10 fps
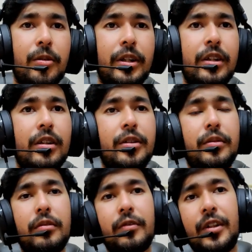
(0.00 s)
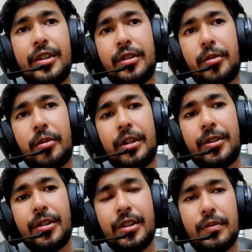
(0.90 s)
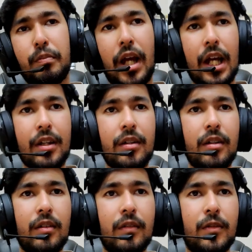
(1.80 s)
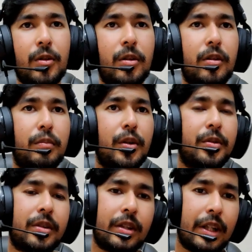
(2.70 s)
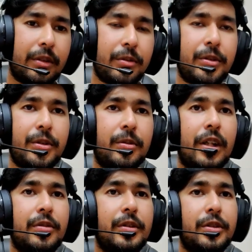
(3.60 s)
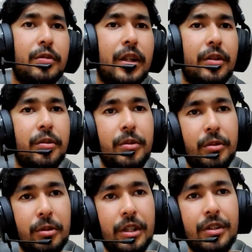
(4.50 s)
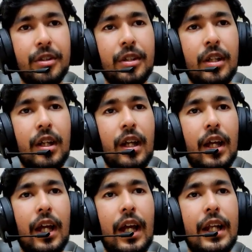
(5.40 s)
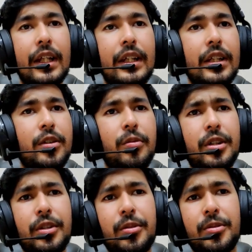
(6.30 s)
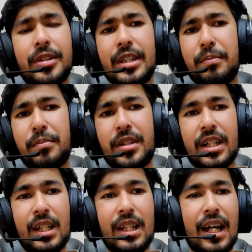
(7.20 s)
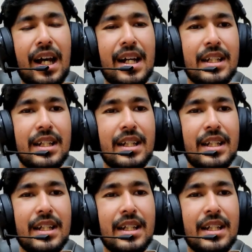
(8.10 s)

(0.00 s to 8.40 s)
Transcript: So here facing Togekiss is bad for both Gyarados, so I switch to my own Togekiss, and he switches to Sceptile.